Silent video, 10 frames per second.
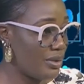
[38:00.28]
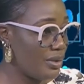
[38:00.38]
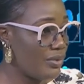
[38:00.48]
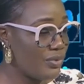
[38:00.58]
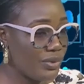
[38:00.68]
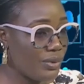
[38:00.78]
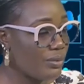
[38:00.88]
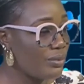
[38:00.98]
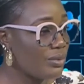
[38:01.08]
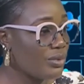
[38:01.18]
So,
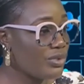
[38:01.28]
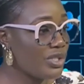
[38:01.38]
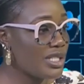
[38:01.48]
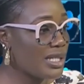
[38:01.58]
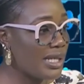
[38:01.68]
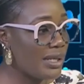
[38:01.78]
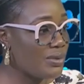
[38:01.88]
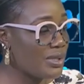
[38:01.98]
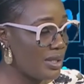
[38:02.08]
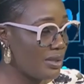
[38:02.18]
just like I would
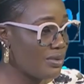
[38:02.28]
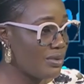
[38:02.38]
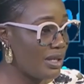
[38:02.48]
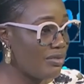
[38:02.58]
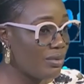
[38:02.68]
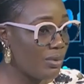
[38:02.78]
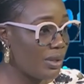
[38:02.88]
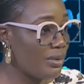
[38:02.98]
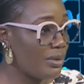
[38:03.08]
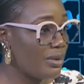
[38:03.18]
say to
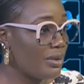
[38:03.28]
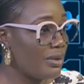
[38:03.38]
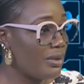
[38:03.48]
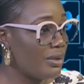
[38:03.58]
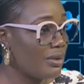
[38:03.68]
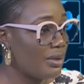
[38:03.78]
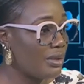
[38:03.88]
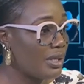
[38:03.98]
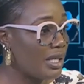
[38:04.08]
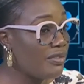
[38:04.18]
everyone,
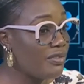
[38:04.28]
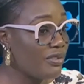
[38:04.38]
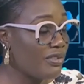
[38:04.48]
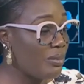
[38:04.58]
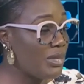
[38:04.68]
if your family